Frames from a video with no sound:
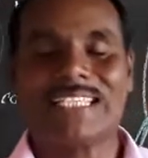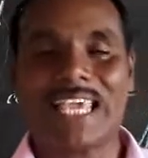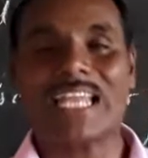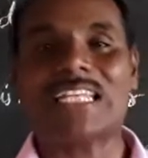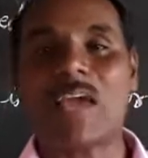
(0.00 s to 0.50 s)

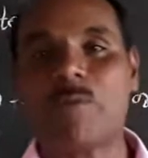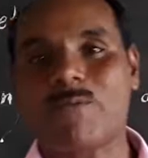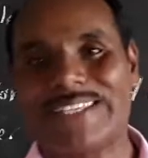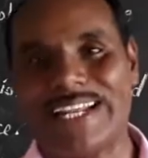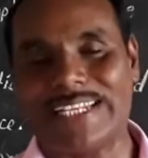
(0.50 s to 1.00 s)
second type of
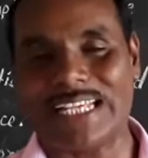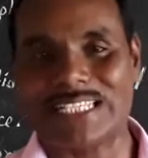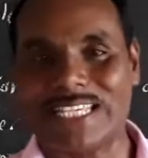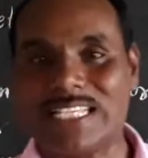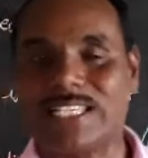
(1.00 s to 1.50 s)

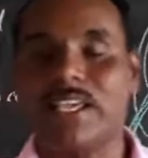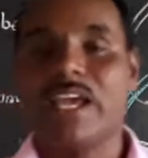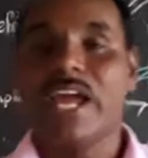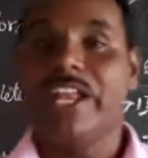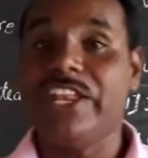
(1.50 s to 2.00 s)
sentence is
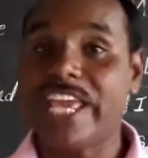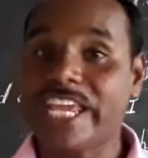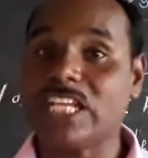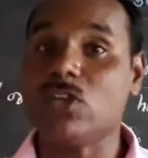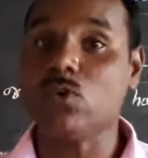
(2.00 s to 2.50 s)

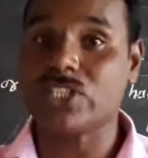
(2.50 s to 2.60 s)
negative